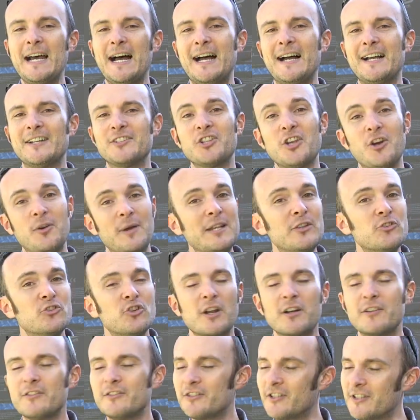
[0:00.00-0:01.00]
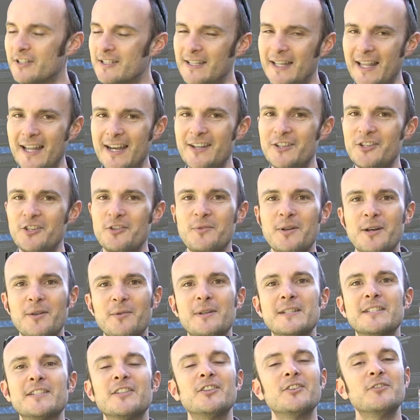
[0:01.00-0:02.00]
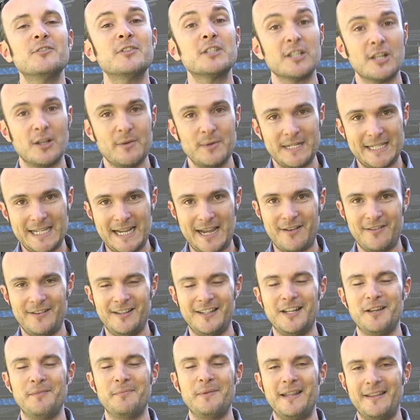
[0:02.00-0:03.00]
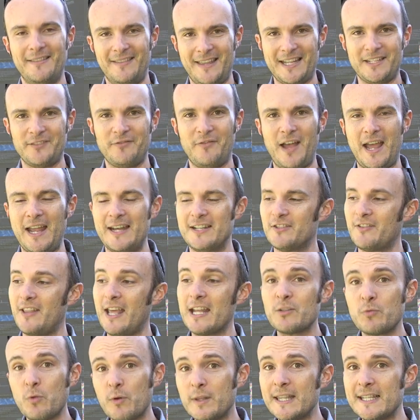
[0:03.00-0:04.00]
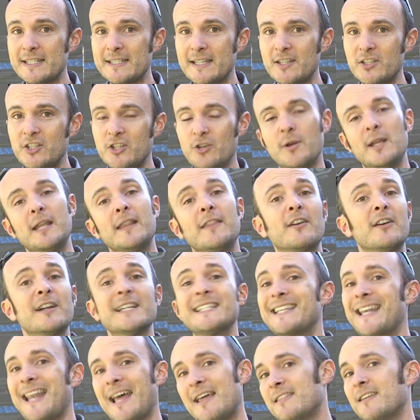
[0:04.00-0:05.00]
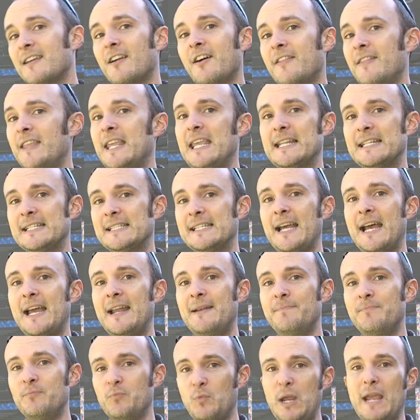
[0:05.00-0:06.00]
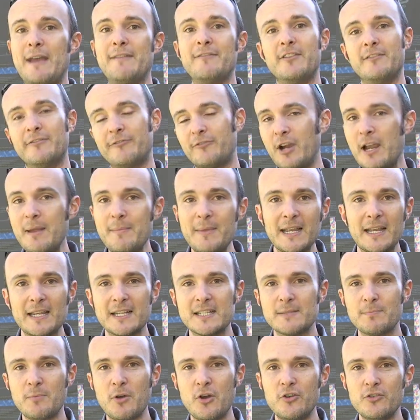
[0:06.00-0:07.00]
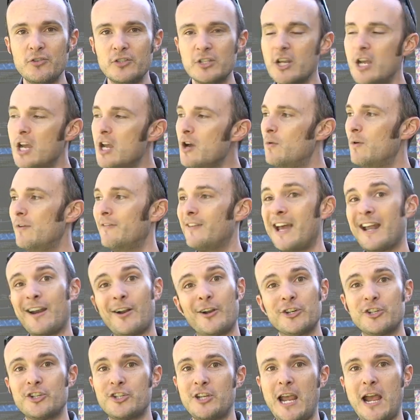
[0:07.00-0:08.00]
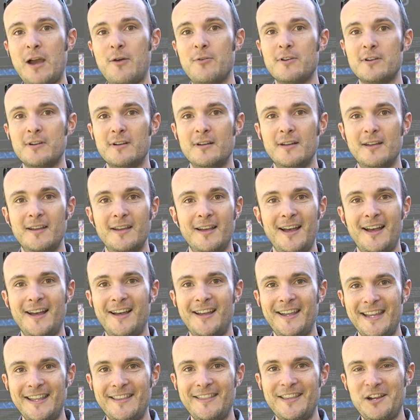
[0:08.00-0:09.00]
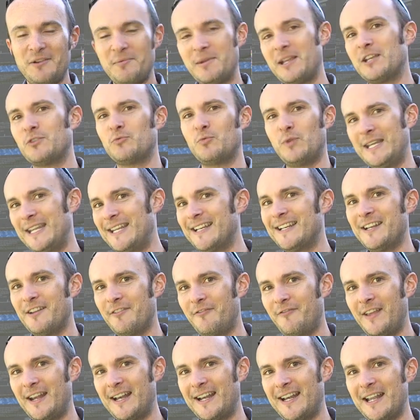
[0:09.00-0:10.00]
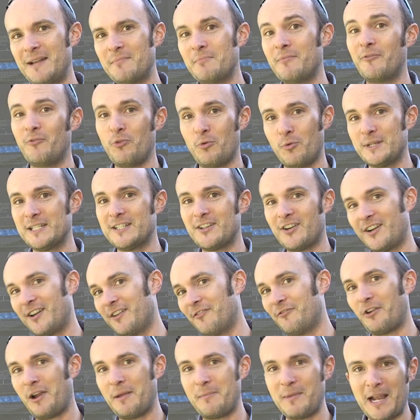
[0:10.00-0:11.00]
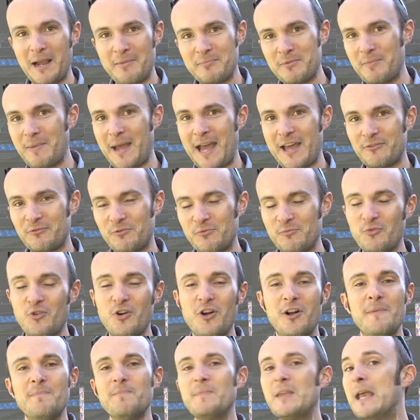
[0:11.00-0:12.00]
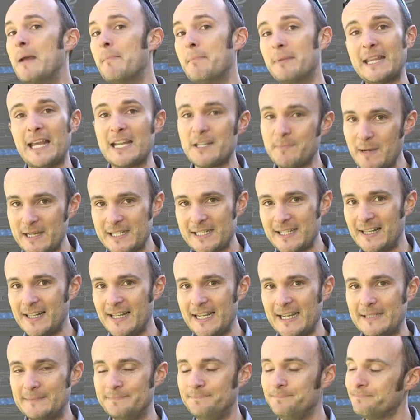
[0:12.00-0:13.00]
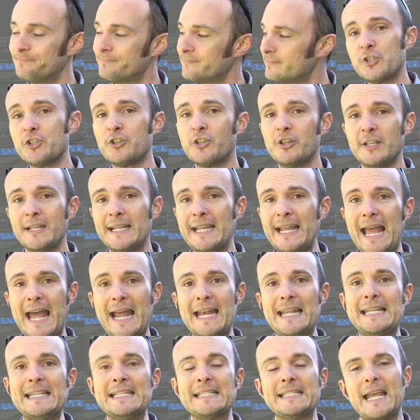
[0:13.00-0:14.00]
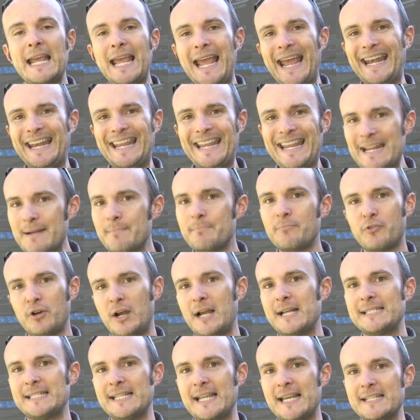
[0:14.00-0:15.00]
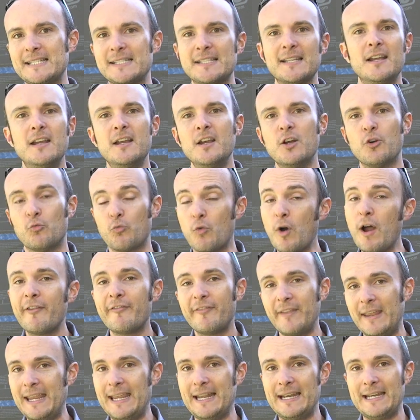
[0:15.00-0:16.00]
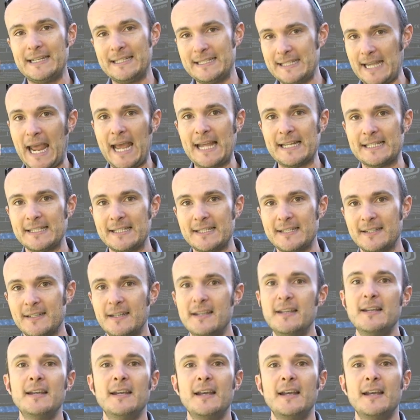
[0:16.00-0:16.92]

Uh, so in general, just let it do what it wants to do, slow it down a little bit, that's fine. So that's what this is doing. There is nothing on the inside. We have the framing exposed, we've got our shower uh, in there because we needed to fit it in before we started framing up the bathroom wall, but that's basically it. What you're looking at is an in-process, rough-in test.